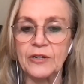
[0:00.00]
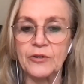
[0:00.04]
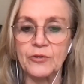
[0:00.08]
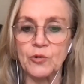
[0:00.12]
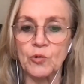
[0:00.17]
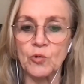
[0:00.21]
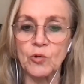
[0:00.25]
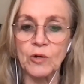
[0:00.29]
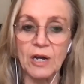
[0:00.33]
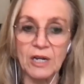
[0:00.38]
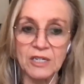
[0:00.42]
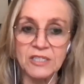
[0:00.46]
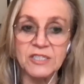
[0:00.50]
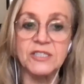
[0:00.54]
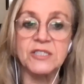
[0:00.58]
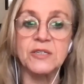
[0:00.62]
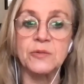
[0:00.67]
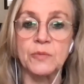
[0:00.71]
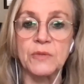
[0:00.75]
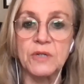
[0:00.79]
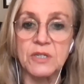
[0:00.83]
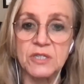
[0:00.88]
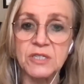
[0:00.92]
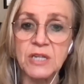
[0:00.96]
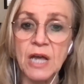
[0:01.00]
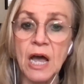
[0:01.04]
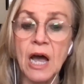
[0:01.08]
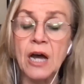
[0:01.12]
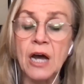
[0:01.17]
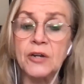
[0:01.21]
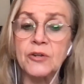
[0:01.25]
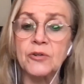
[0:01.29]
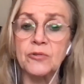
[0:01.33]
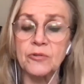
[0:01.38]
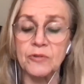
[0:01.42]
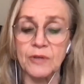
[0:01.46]
your customers?
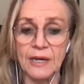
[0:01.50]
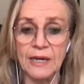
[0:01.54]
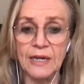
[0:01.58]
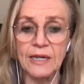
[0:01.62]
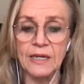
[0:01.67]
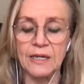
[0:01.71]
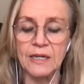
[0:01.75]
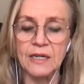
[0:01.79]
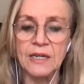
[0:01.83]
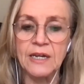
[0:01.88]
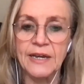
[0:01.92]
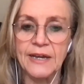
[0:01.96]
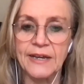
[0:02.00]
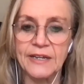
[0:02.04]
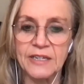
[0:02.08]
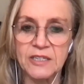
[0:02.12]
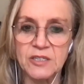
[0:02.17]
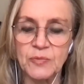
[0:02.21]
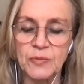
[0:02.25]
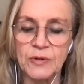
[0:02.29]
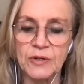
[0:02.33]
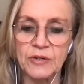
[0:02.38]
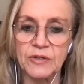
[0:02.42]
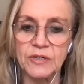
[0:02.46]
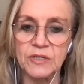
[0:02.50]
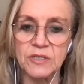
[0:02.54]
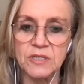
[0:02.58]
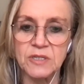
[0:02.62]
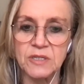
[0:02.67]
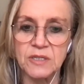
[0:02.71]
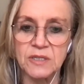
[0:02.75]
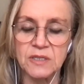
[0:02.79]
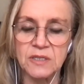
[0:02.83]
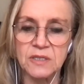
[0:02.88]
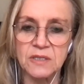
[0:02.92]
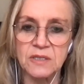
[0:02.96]
How do they
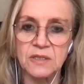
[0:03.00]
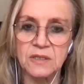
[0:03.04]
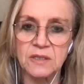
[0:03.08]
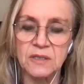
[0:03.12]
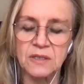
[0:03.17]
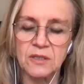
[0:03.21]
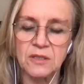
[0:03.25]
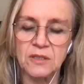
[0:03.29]
experience this?